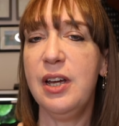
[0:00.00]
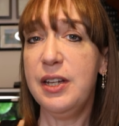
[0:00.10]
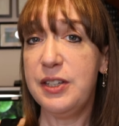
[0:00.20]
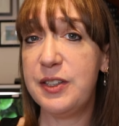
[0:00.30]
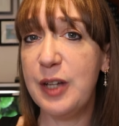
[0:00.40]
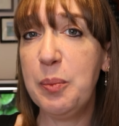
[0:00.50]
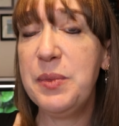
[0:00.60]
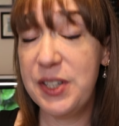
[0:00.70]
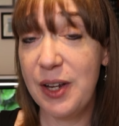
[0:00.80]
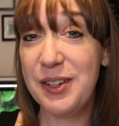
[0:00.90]
Some
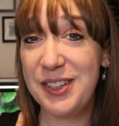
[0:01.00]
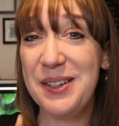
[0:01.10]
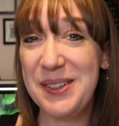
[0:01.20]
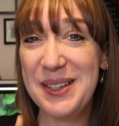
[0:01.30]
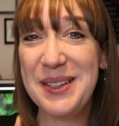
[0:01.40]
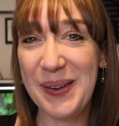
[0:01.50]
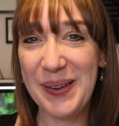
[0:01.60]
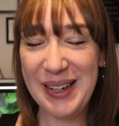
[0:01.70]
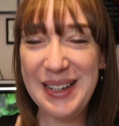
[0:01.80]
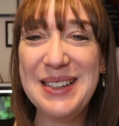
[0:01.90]
star stitches are
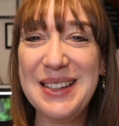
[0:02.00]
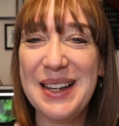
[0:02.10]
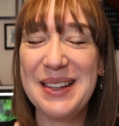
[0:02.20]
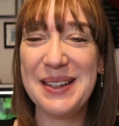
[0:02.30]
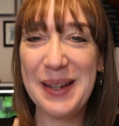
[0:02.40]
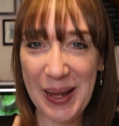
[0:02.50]
easier than